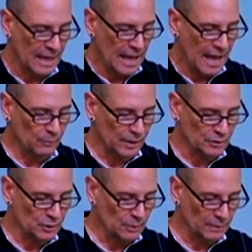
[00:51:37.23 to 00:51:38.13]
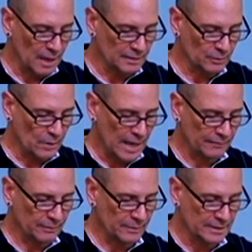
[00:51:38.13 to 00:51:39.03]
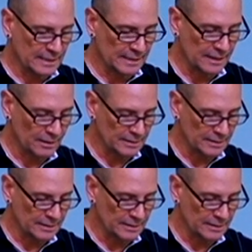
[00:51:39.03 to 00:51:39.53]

and we are 2 blocks away from the Tierra